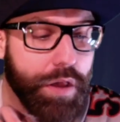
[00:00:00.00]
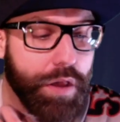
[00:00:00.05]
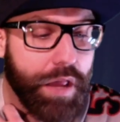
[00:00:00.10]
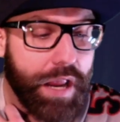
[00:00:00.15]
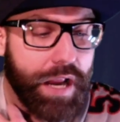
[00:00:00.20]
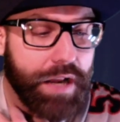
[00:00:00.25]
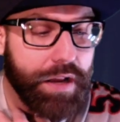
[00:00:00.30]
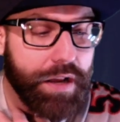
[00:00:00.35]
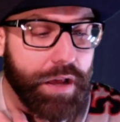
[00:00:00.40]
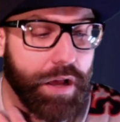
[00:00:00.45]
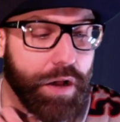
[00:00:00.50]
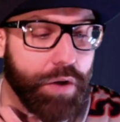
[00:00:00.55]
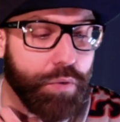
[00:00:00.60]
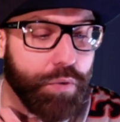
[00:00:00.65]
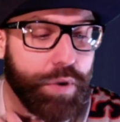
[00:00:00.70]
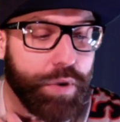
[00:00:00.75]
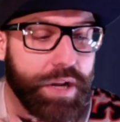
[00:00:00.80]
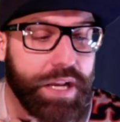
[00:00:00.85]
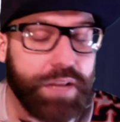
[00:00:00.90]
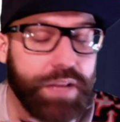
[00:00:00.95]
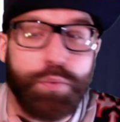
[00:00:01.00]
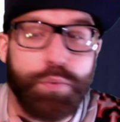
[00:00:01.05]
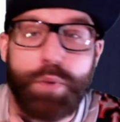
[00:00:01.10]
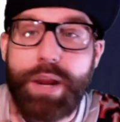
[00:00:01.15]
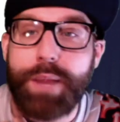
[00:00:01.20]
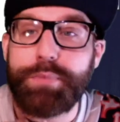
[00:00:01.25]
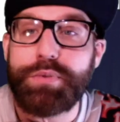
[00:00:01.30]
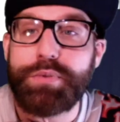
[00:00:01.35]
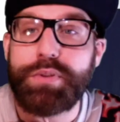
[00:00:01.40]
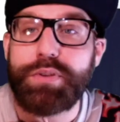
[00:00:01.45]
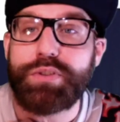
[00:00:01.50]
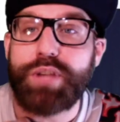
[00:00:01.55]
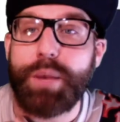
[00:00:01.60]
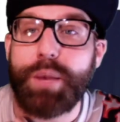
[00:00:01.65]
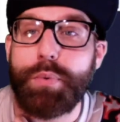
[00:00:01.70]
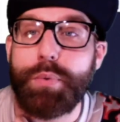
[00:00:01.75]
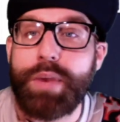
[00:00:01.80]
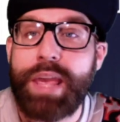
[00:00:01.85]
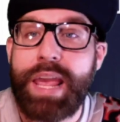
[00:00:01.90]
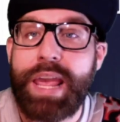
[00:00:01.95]
And we need the Rams to lose a
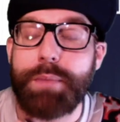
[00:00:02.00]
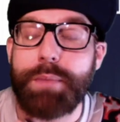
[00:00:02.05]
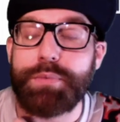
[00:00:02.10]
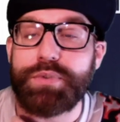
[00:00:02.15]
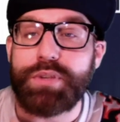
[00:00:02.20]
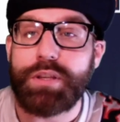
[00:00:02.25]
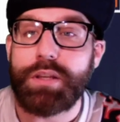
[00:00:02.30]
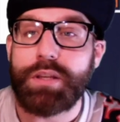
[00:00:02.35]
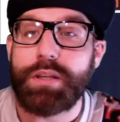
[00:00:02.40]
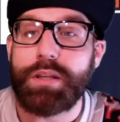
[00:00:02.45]
couple games.